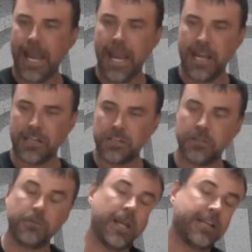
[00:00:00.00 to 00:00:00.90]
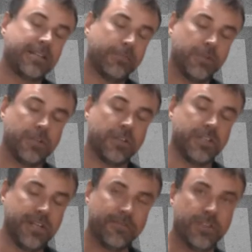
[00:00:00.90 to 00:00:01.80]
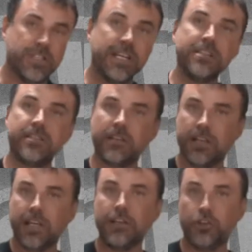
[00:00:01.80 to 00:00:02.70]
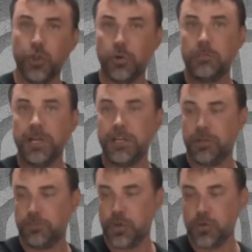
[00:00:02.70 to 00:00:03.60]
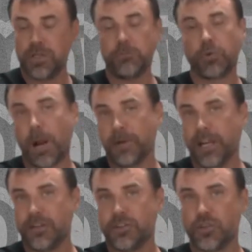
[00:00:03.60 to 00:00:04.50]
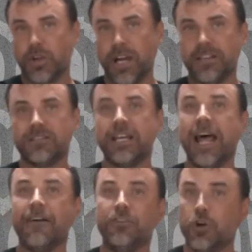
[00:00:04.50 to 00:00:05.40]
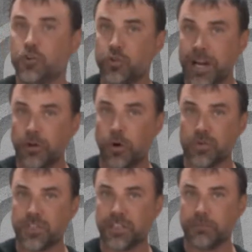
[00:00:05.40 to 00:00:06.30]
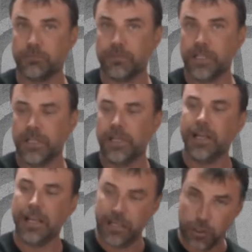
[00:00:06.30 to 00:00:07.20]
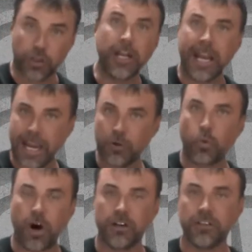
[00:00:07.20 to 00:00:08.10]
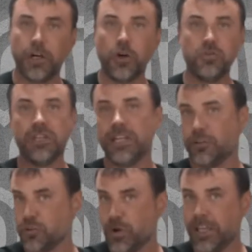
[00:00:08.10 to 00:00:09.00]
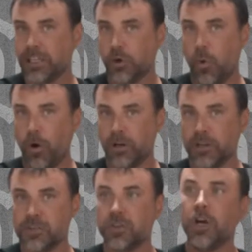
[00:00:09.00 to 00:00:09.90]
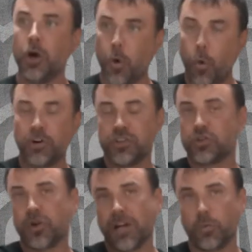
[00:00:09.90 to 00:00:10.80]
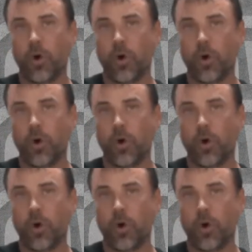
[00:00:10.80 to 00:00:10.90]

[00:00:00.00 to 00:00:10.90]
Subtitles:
and except the difference is you would be using propagation trays that have no drain holes in them. And you're going to hand water those and either drain the corners or just try to